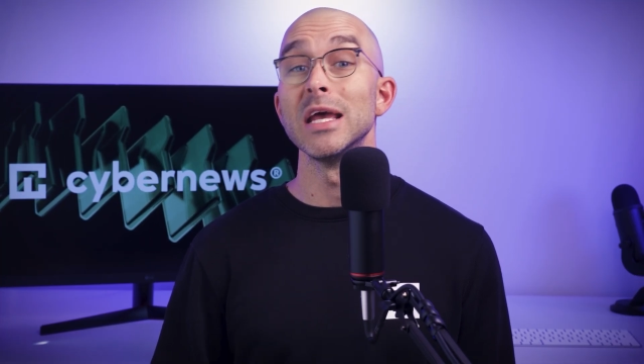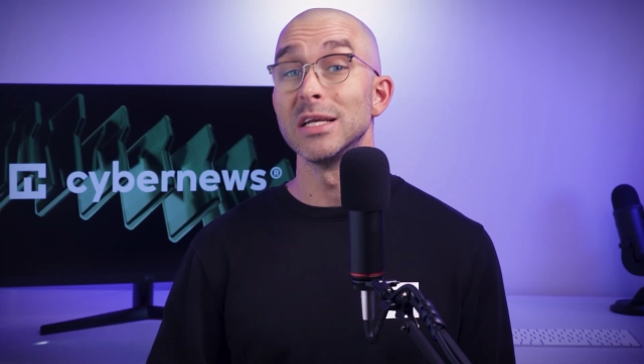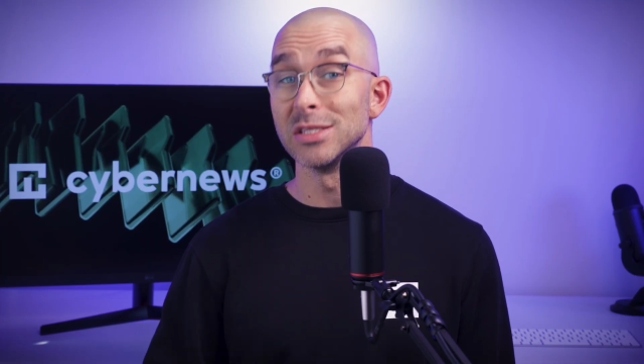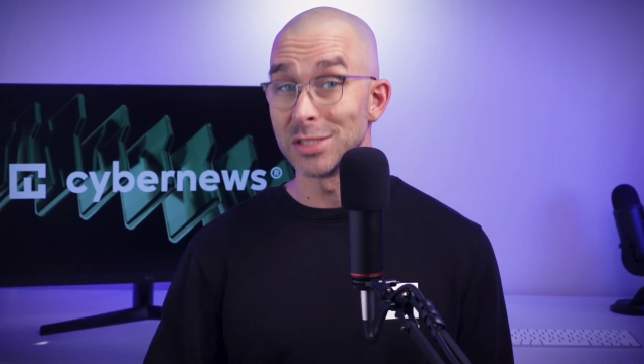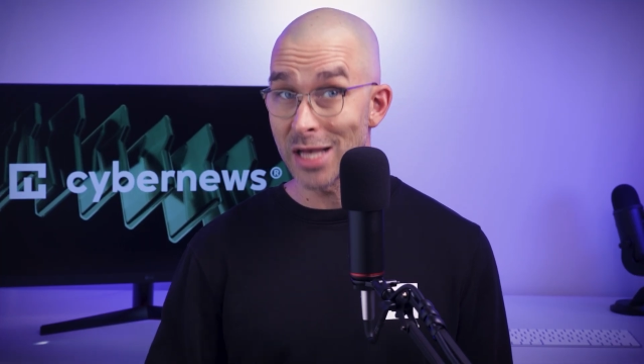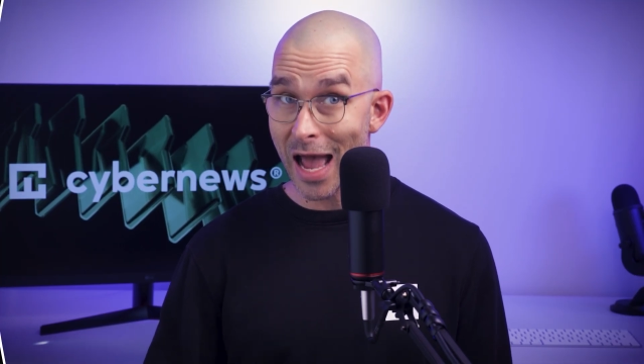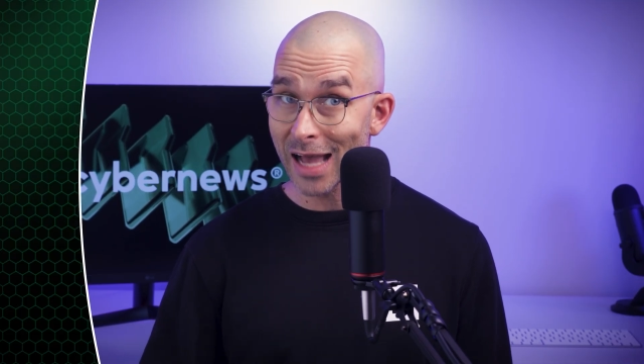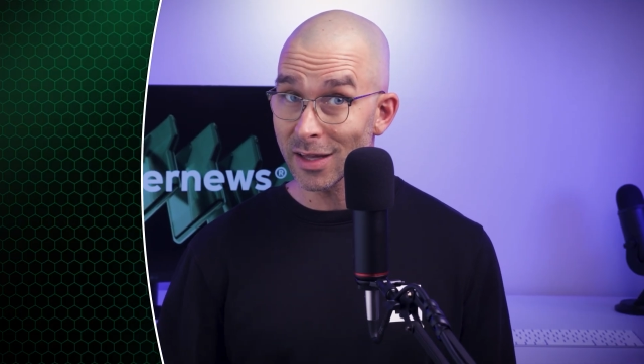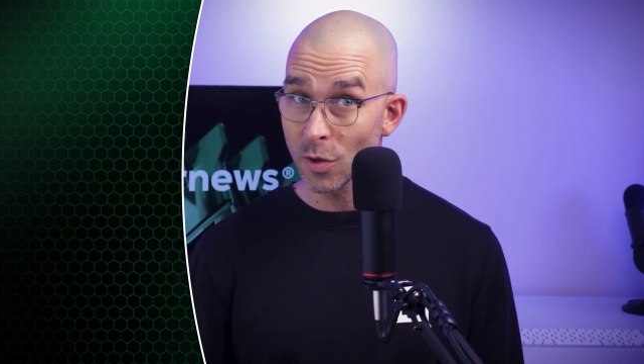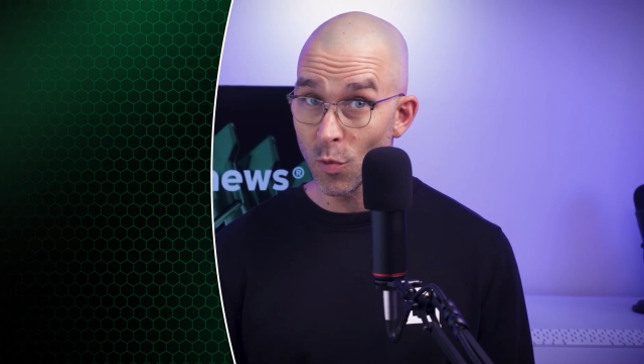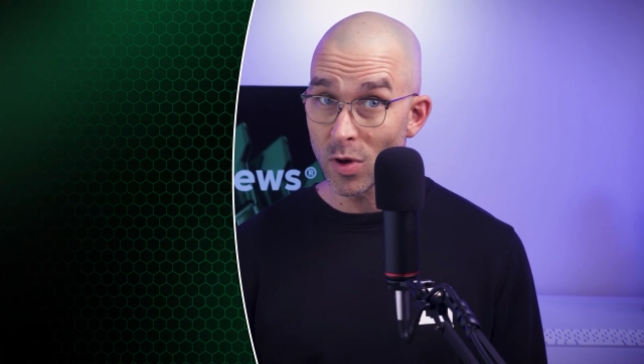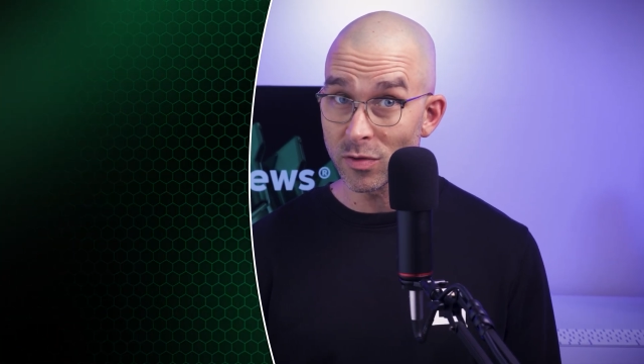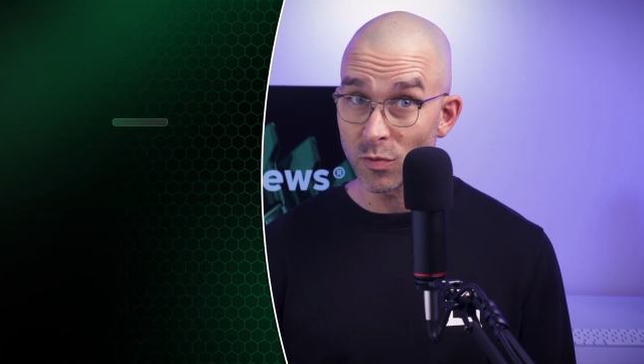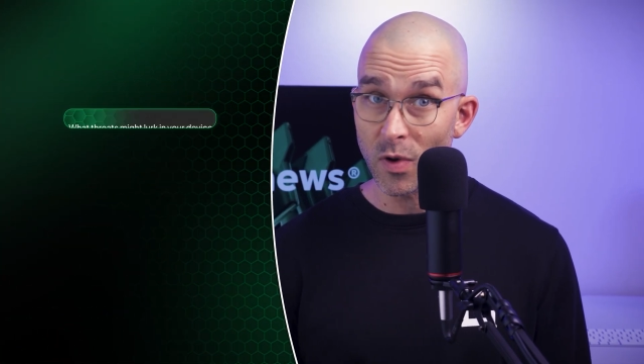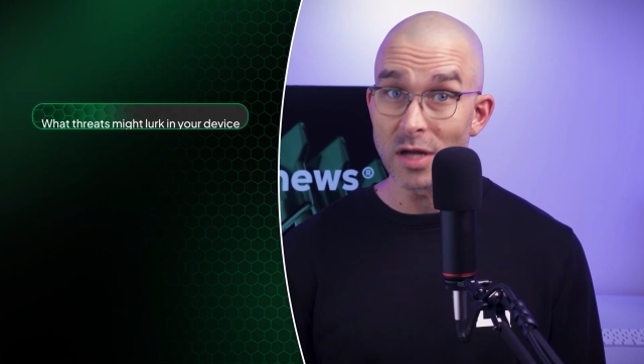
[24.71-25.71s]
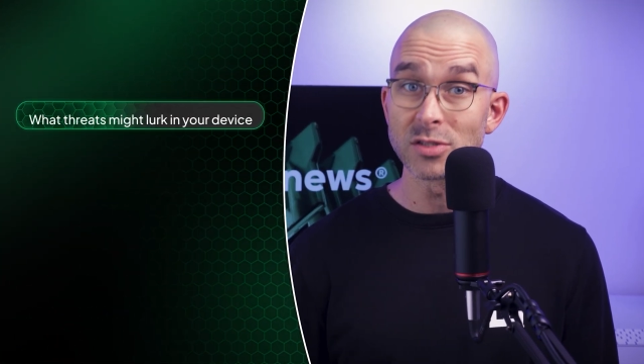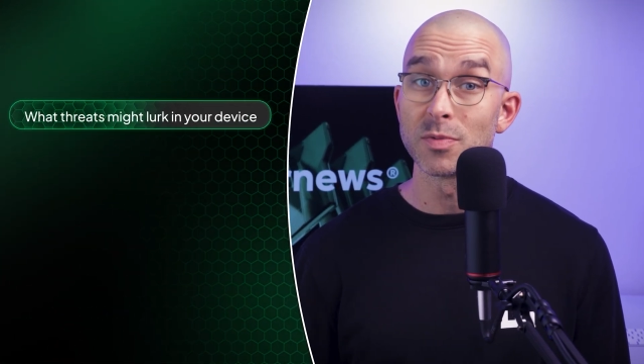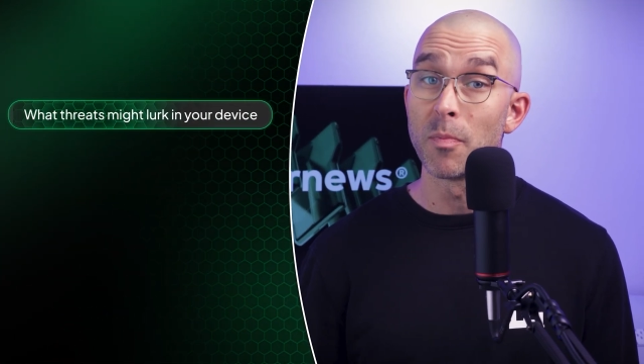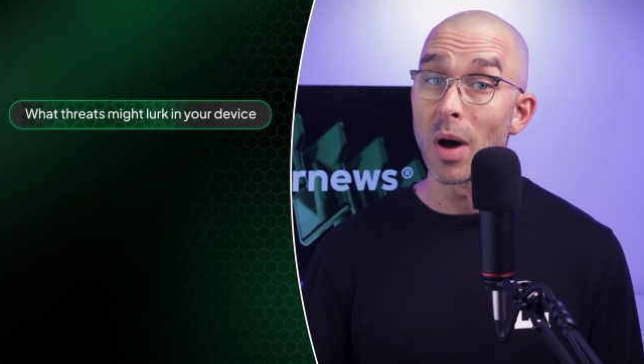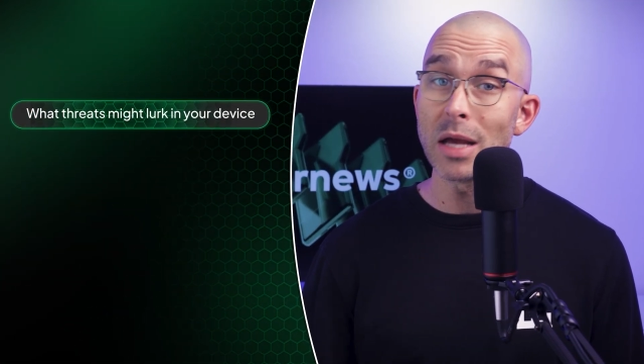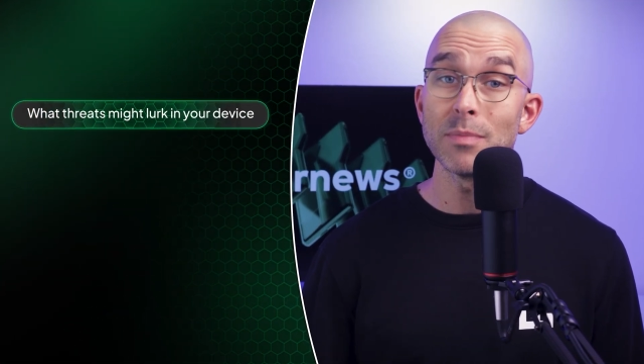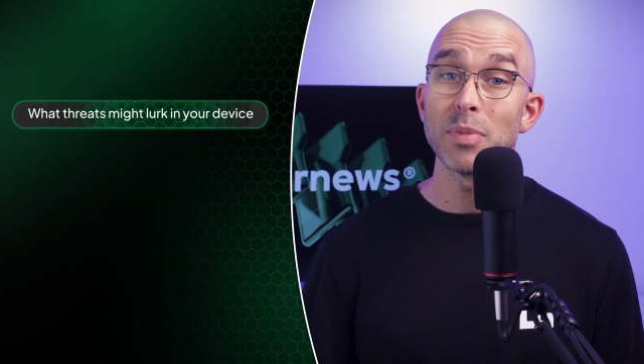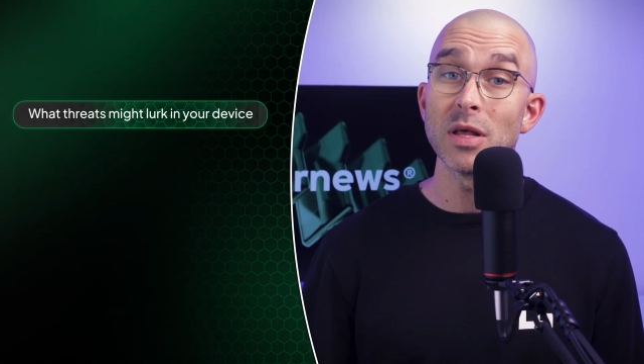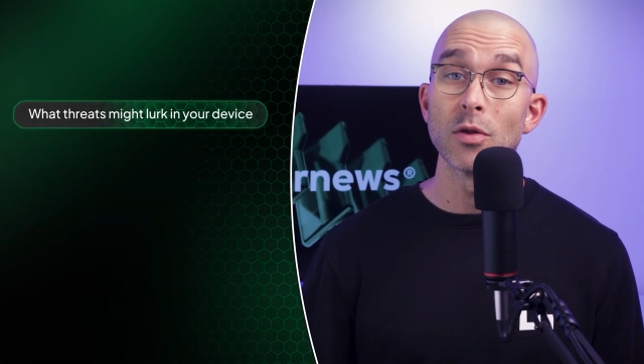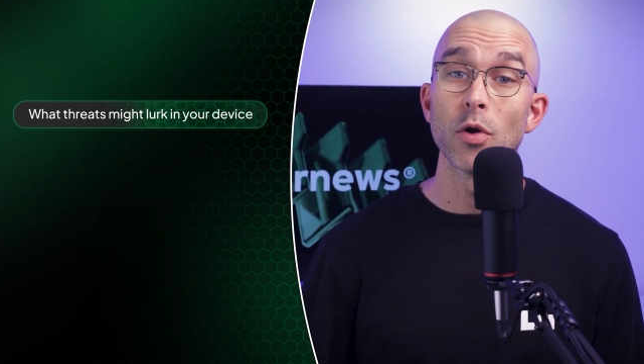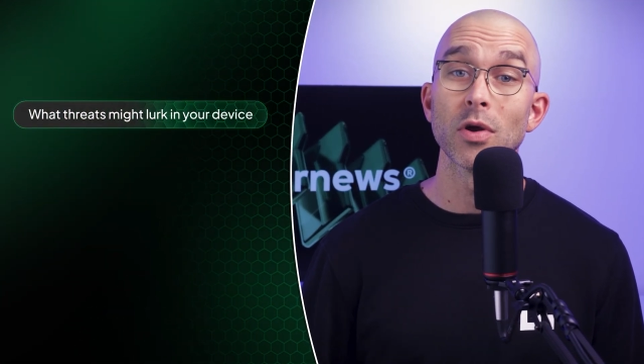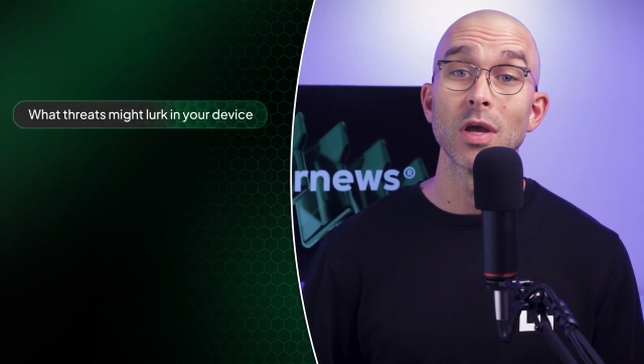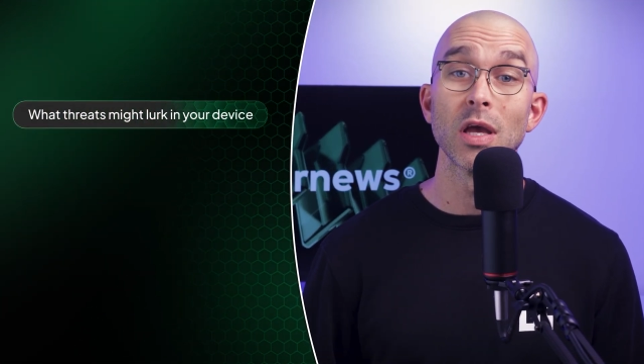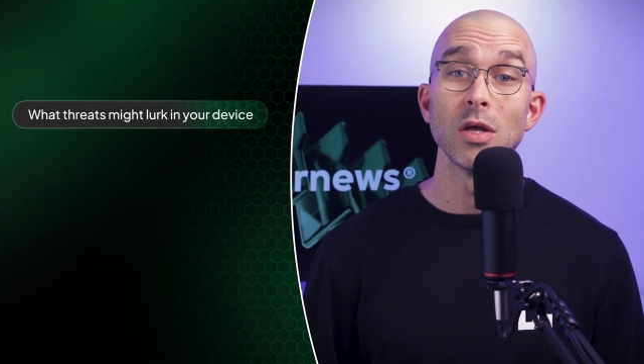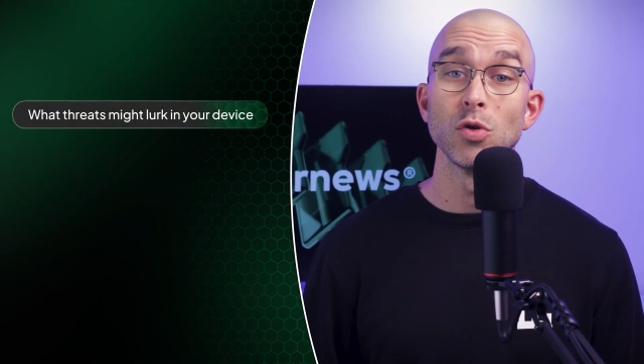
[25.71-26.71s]
exactly what threats might be
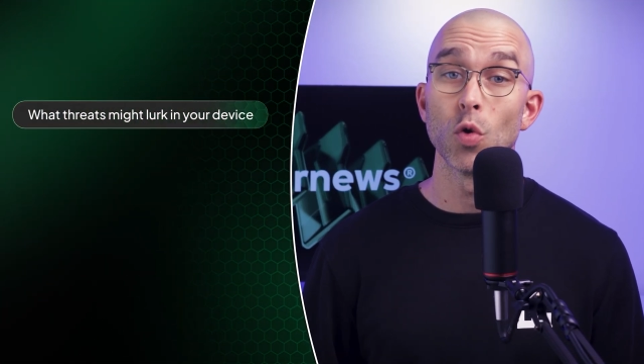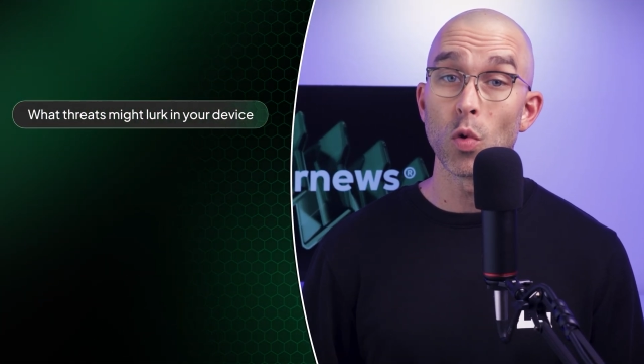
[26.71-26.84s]
lurking in